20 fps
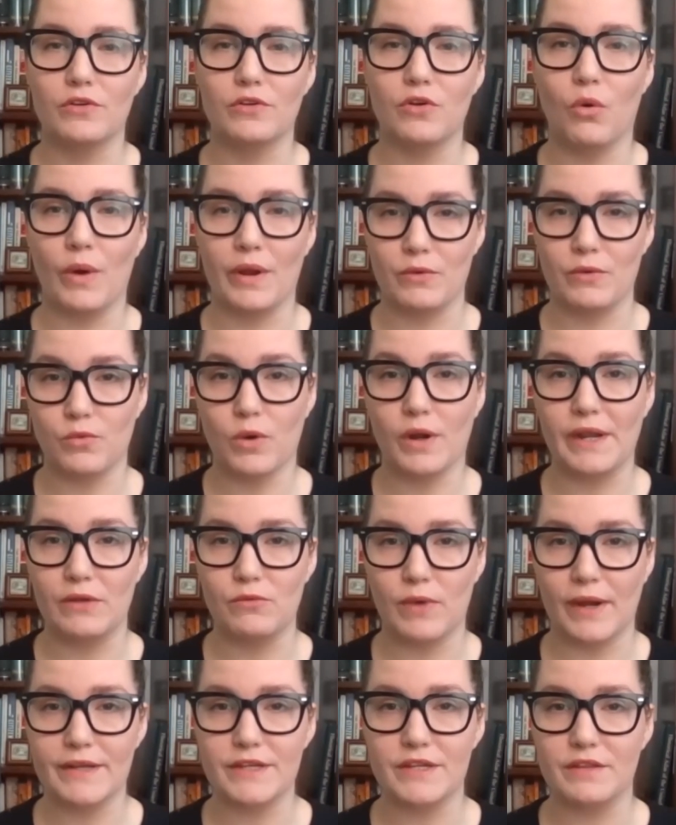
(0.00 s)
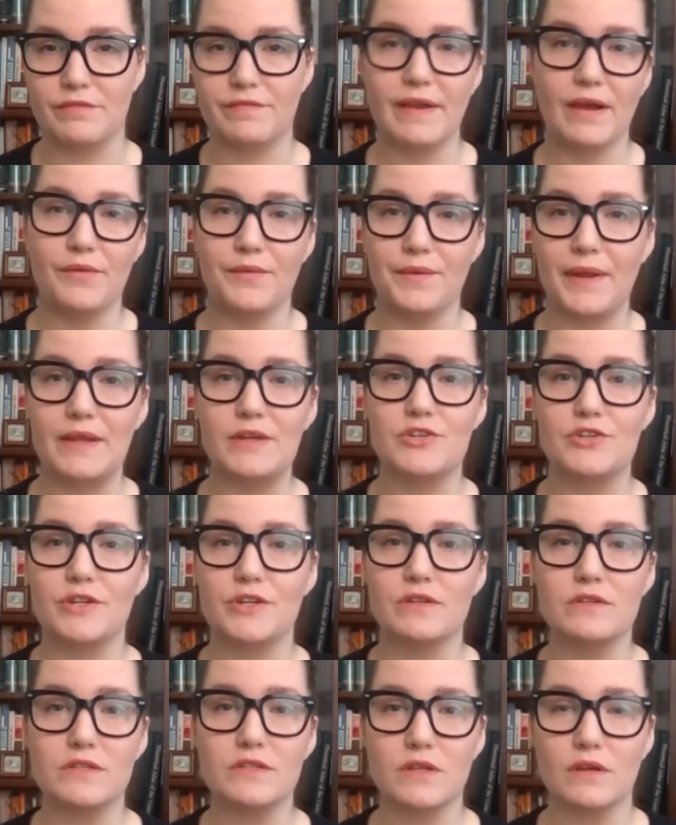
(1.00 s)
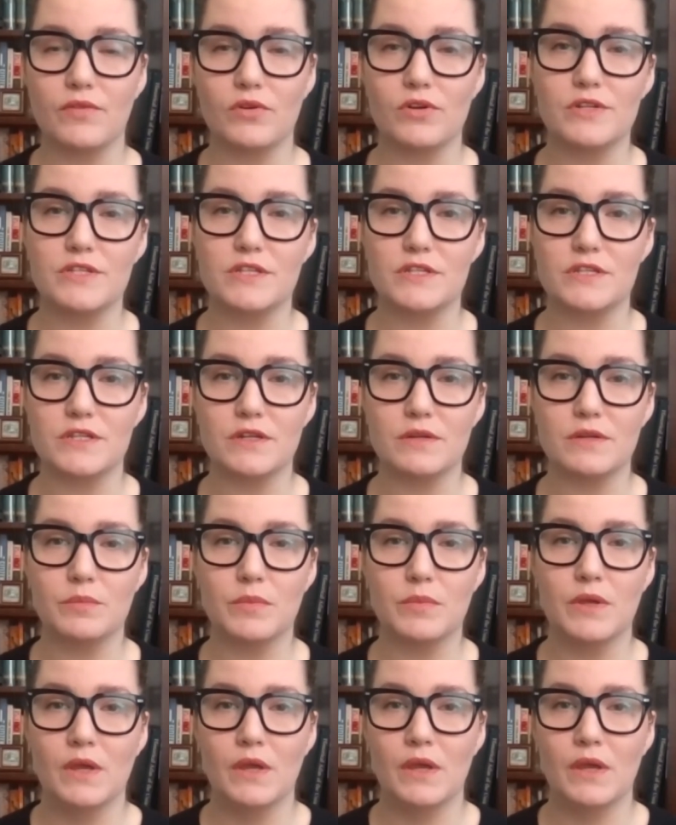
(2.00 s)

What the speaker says: going running right to the foundations of our system.